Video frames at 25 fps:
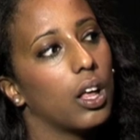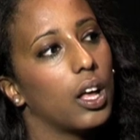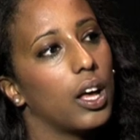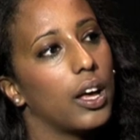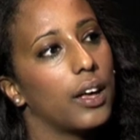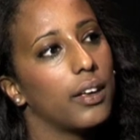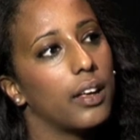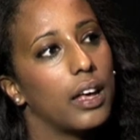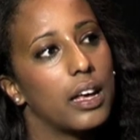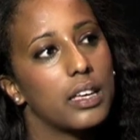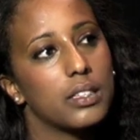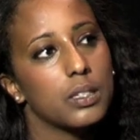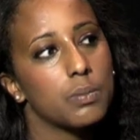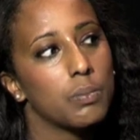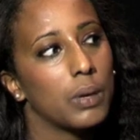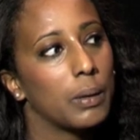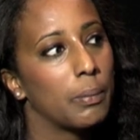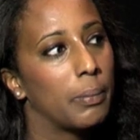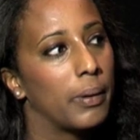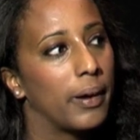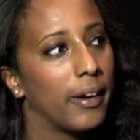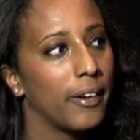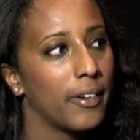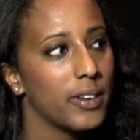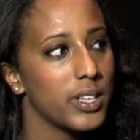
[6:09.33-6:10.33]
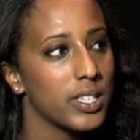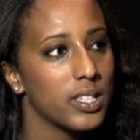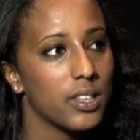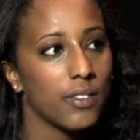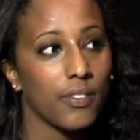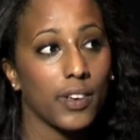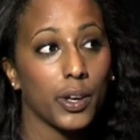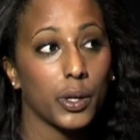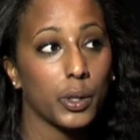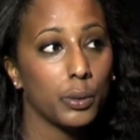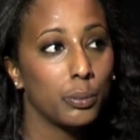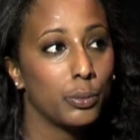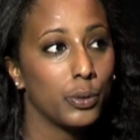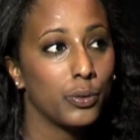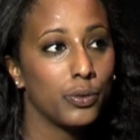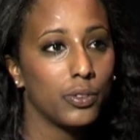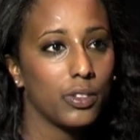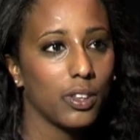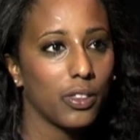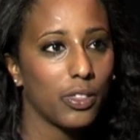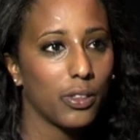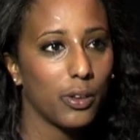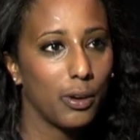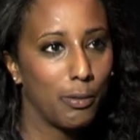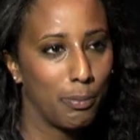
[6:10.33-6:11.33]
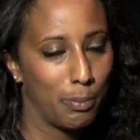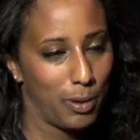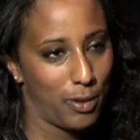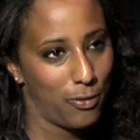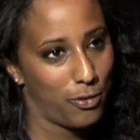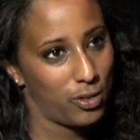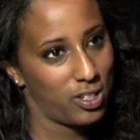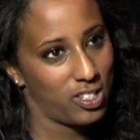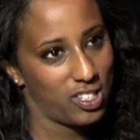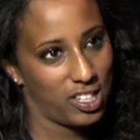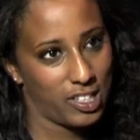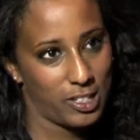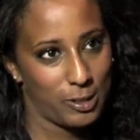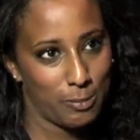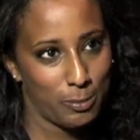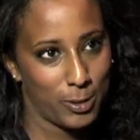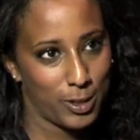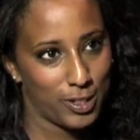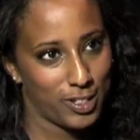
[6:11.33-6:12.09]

I asked my parents if I could move to Ethiopia for 6